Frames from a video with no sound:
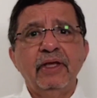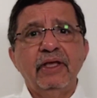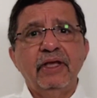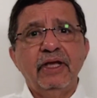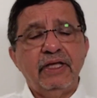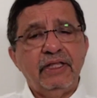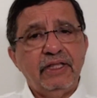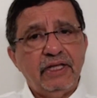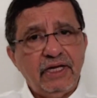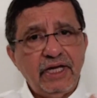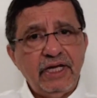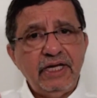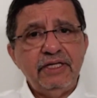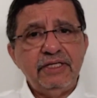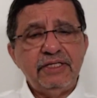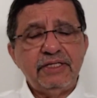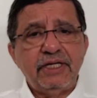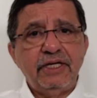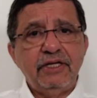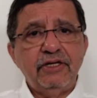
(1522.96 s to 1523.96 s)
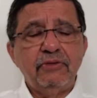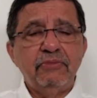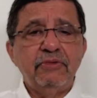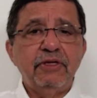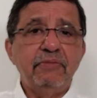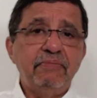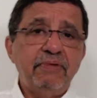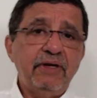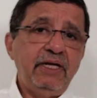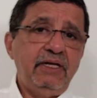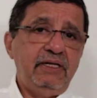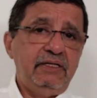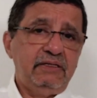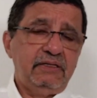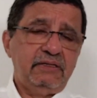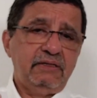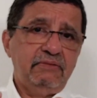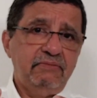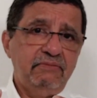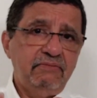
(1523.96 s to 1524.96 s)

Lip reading: And the lady said to me, please